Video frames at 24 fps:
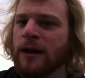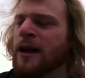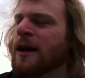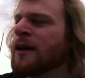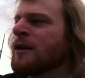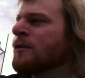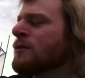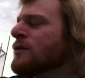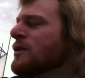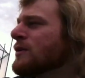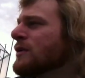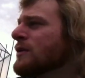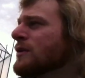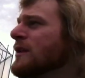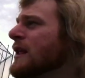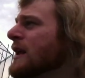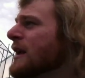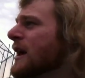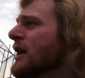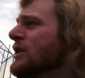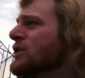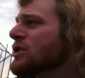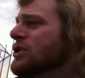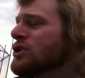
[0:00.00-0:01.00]
And I don't
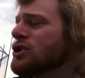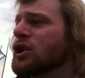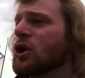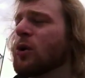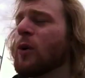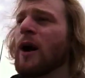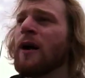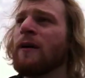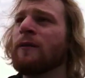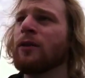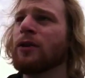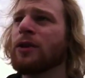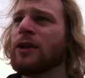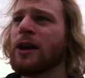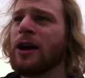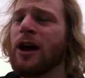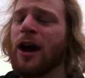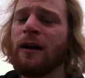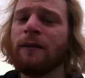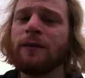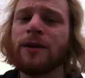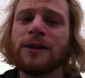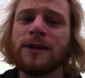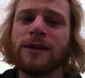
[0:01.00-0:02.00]
think I should show everything,
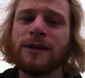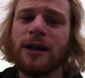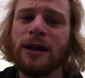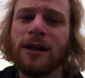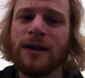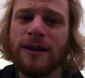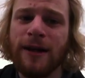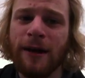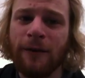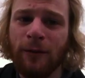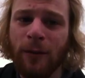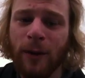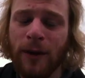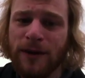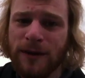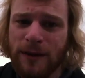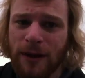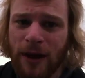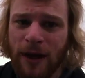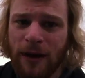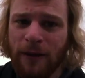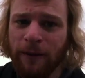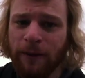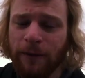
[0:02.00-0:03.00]
obviously, because everybody's
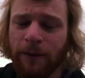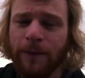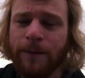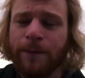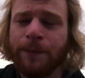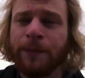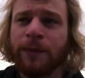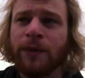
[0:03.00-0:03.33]
life,